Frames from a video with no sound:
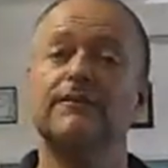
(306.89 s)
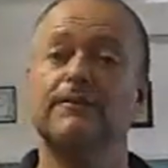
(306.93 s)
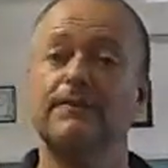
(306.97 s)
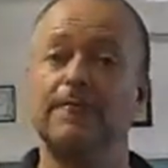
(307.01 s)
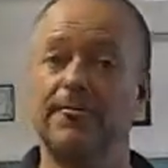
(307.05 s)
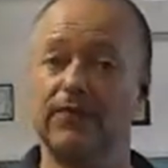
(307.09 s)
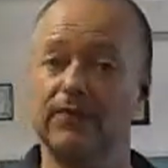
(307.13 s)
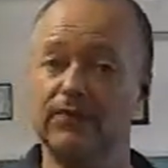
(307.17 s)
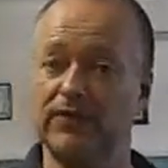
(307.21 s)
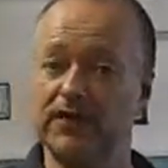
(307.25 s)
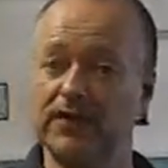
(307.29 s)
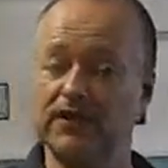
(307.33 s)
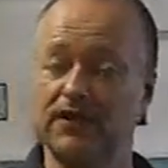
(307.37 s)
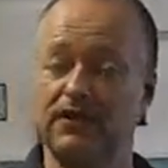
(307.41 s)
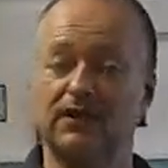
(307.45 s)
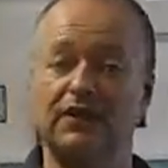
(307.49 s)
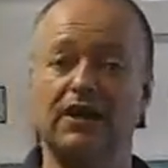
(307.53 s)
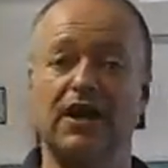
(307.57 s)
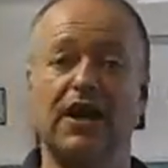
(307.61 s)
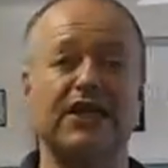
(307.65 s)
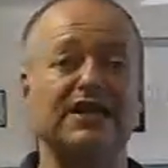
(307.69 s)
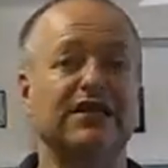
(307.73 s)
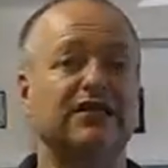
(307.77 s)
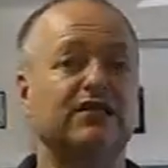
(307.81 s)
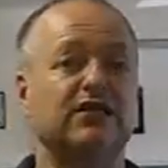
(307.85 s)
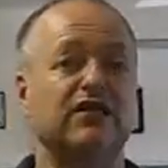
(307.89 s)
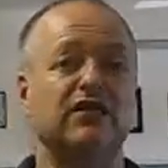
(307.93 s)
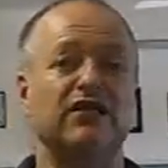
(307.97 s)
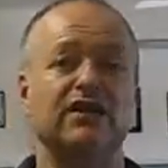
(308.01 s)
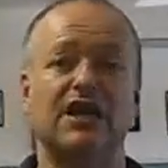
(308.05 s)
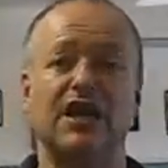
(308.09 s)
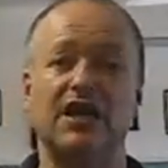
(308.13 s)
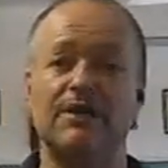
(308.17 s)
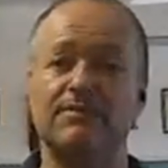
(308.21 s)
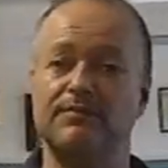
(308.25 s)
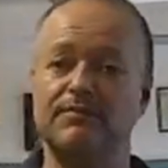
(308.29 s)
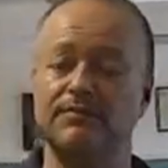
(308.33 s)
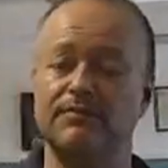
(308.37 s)
Okay, to line it all
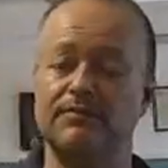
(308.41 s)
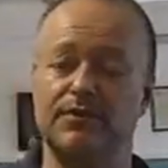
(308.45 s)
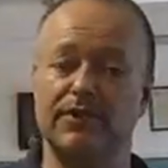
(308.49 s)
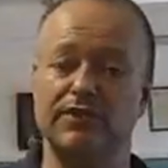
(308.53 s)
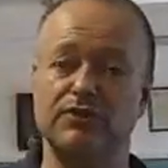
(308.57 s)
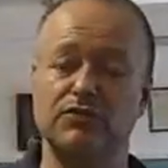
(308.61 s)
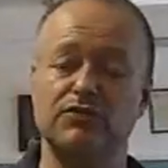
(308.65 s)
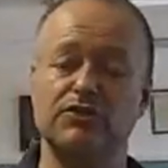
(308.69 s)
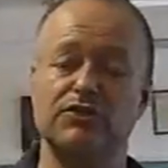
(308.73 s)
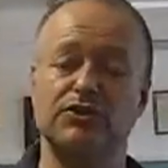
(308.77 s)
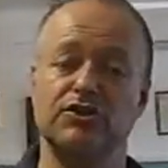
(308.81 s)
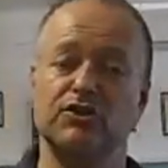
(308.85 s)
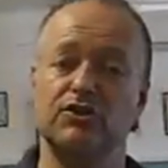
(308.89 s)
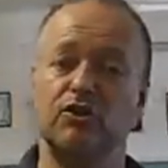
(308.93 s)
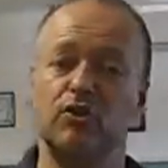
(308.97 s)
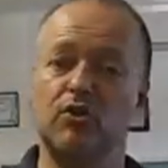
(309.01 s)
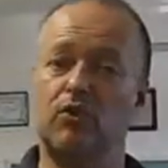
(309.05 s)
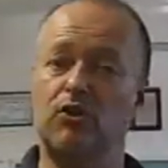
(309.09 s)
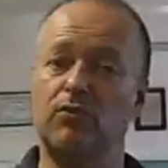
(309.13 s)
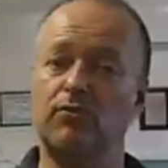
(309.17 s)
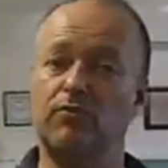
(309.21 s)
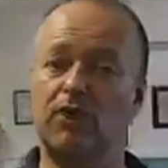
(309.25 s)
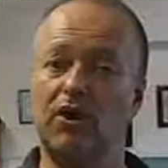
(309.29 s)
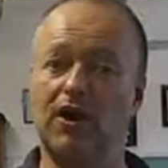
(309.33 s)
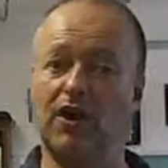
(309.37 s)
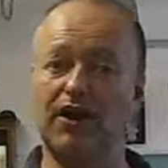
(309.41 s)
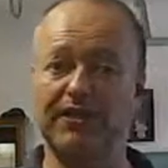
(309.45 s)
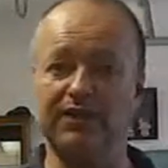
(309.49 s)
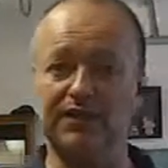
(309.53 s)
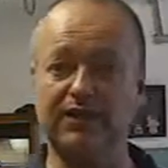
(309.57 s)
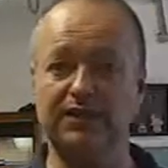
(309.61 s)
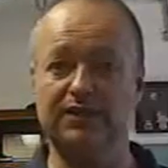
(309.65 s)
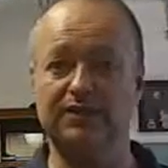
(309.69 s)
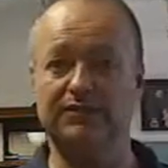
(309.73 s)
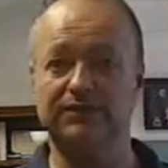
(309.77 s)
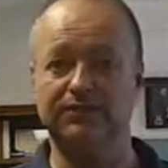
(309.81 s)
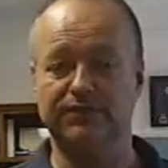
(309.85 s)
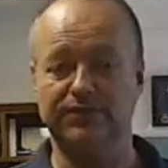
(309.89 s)
up by using your whole body
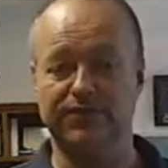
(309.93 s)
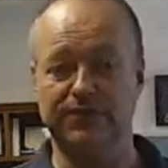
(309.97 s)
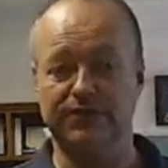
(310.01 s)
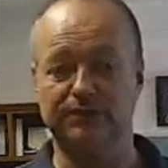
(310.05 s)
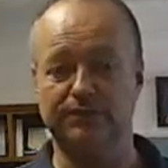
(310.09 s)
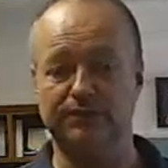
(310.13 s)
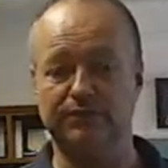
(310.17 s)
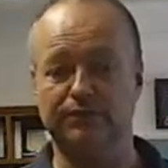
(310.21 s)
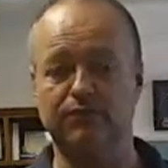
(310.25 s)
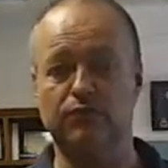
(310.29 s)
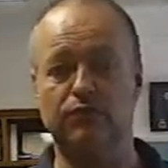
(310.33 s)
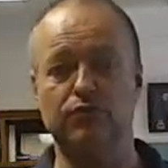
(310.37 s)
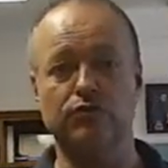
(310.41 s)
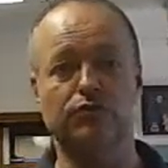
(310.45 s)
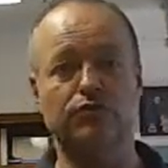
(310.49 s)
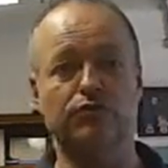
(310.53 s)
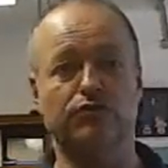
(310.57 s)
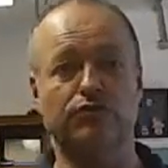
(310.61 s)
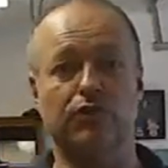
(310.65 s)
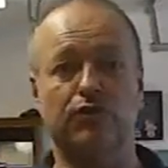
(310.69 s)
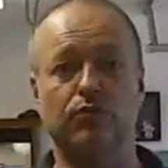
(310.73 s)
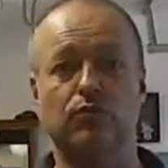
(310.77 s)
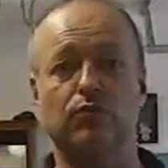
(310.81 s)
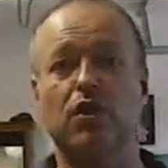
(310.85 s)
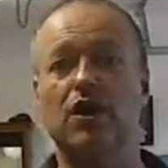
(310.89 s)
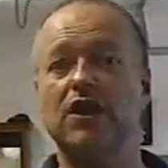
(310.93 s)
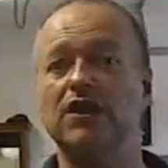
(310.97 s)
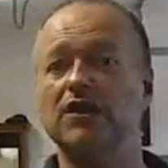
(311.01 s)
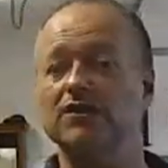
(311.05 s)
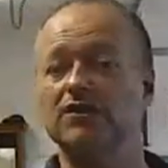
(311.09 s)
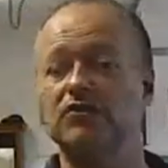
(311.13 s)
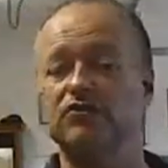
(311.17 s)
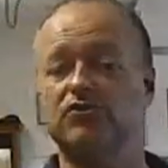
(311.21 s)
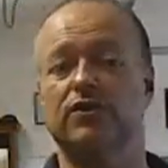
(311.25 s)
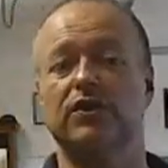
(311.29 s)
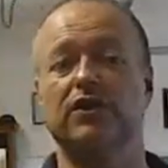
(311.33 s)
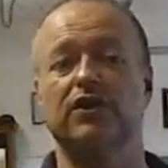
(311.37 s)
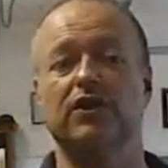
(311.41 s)
before you start walking
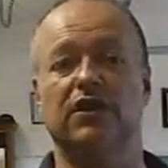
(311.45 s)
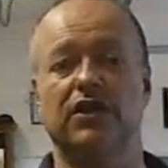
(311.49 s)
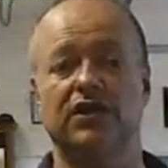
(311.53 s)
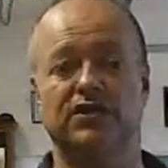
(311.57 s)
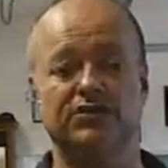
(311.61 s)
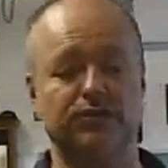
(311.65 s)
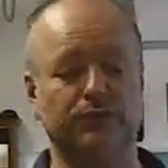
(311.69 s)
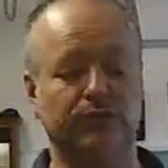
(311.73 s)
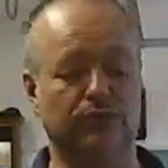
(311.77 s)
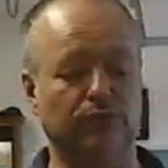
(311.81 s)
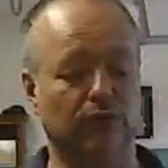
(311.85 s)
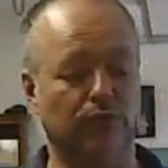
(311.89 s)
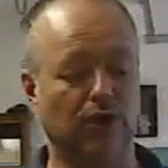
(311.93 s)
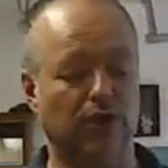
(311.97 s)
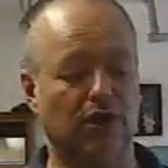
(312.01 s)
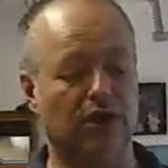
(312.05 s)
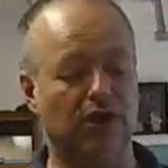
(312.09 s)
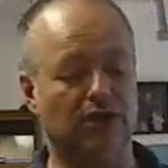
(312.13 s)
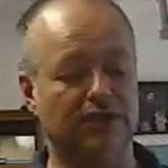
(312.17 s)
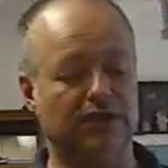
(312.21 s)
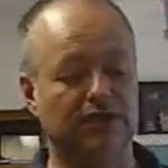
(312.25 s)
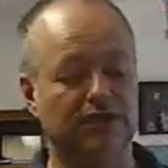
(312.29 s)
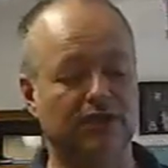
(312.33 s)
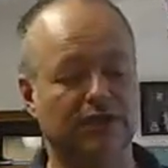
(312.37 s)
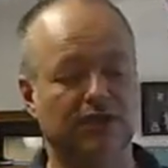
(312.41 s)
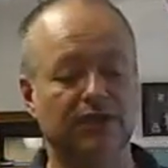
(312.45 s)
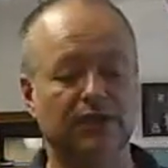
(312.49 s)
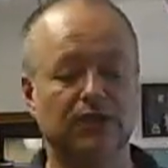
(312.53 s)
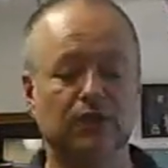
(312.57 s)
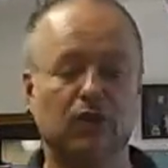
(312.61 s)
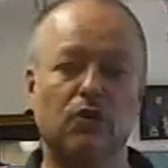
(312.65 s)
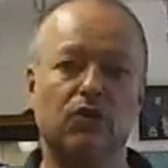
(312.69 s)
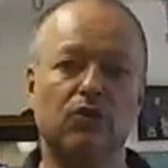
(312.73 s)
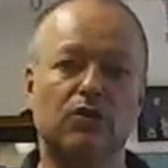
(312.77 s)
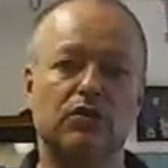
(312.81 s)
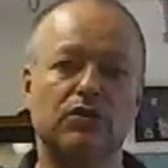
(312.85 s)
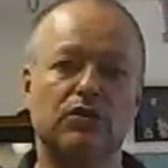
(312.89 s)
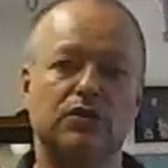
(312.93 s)
straight lines with the walk,
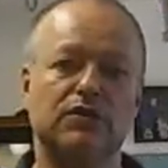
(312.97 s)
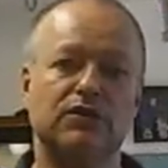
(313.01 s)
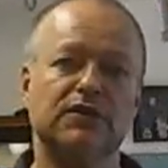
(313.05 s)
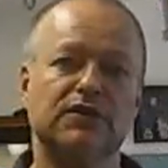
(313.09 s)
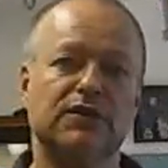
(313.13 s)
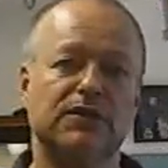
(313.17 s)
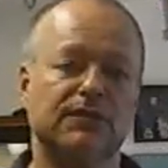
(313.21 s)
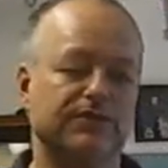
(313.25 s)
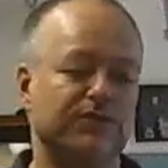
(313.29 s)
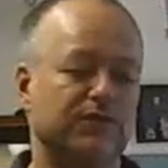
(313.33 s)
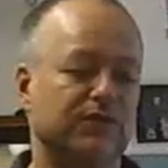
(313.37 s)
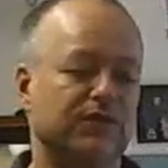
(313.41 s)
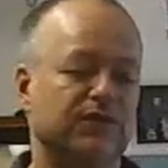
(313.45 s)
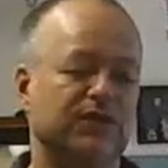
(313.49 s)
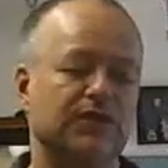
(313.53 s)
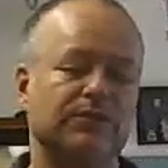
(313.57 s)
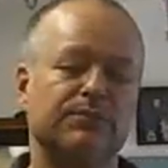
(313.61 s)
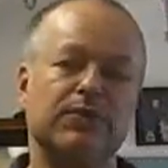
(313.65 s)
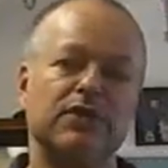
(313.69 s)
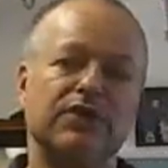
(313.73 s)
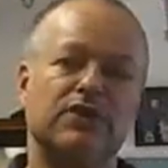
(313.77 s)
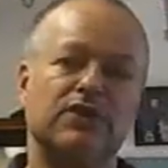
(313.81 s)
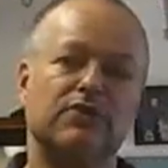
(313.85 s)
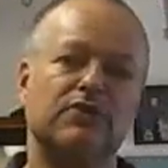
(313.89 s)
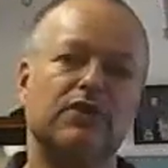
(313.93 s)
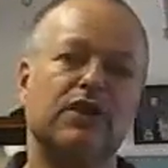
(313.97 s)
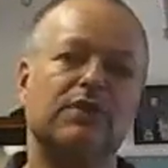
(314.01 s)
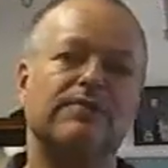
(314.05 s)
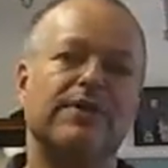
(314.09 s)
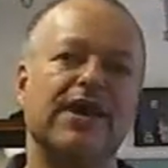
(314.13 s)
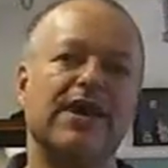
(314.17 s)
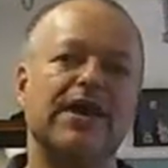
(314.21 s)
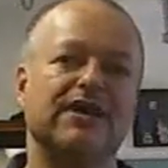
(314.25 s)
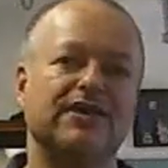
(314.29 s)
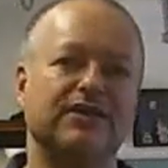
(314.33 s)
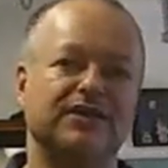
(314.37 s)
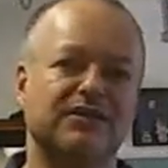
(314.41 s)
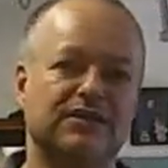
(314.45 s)
or you need to bring the dog
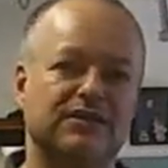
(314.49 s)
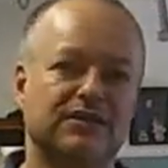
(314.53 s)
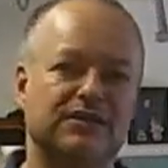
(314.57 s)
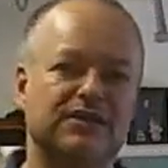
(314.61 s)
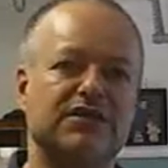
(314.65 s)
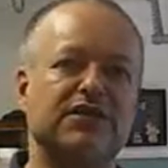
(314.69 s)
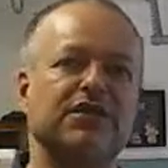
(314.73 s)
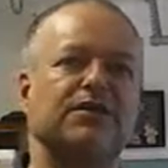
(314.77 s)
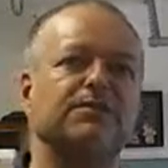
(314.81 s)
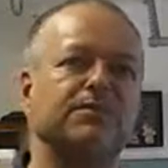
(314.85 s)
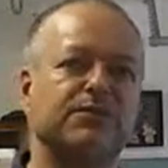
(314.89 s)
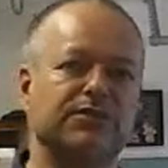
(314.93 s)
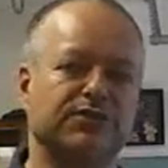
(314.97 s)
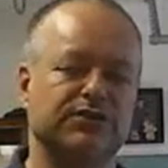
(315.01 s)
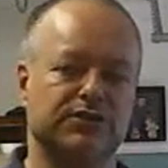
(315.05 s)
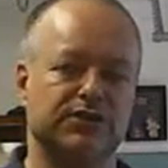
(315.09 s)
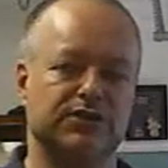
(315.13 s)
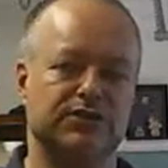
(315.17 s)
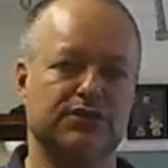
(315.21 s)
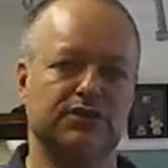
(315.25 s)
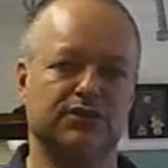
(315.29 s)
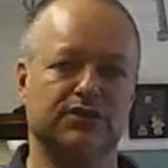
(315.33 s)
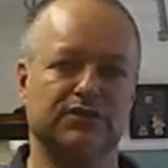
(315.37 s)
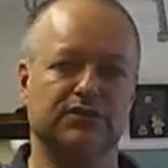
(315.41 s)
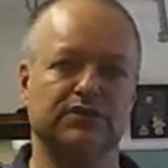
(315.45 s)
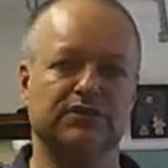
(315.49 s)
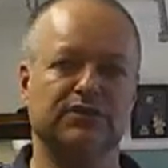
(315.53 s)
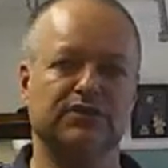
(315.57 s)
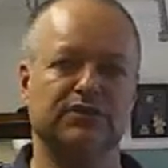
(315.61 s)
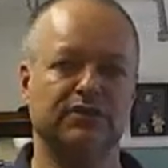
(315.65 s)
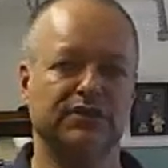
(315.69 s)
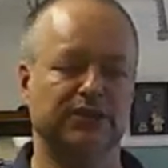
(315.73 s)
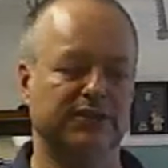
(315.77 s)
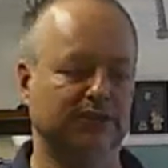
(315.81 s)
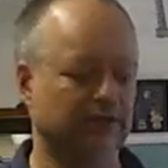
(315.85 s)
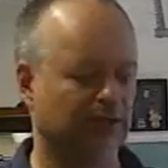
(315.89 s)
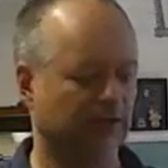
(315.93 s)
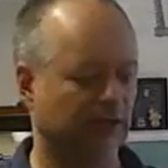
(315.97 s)
back into the sit position,
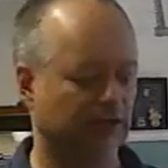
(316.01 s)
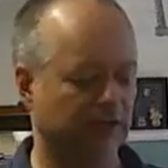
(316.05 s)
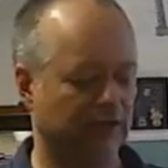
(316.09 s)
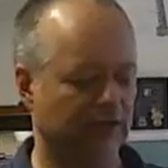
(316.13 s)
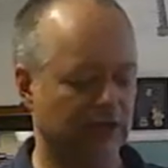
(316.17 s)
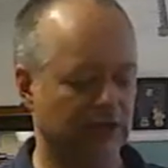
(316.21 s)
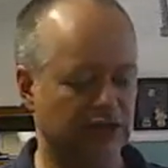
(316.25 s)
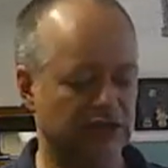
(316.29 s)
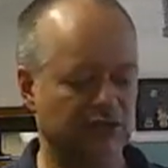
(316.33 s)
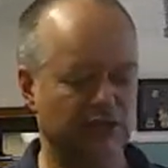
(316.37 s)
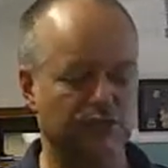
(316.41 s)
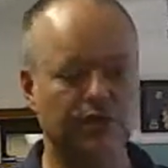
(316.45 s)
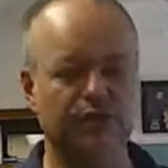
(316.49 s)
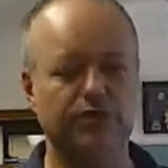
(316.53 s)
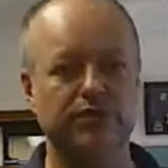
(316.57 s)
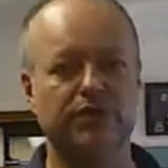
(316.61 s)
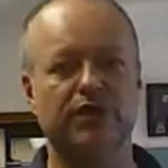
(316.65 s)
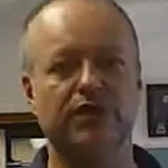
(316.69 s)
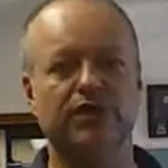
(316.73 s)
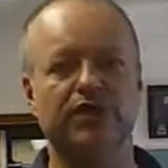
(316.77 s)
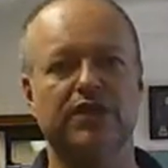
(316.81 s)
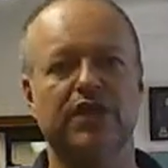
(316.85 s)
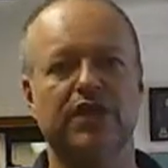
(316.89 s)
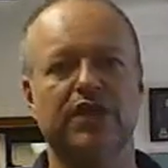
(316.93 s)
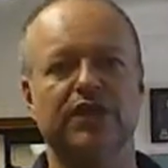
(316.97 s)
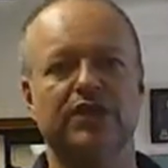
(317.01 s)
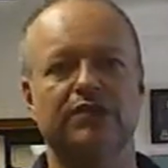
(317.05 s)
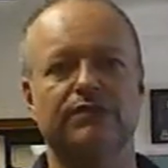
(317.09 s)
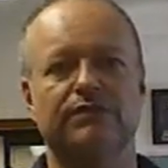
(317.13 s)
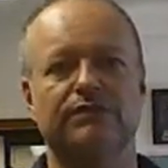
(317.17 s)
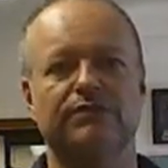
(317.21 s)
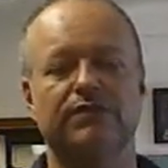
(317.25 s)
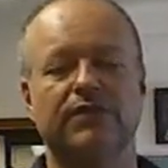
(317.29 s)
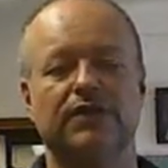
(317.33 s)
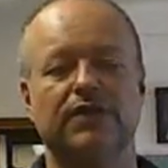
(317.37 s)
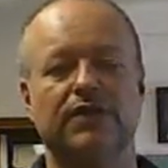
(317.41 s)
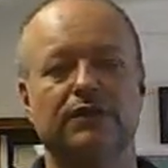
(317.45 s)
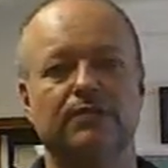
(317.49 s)
okay, so you can kind
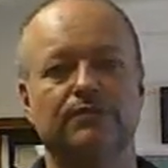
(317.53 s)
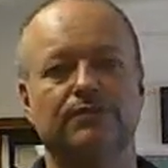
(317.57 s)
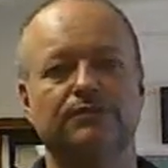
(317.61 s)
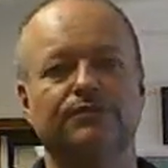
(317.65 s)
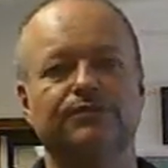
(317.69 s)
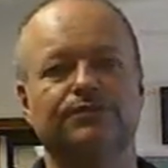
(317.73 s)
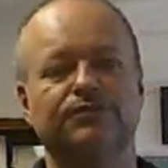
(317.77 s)
of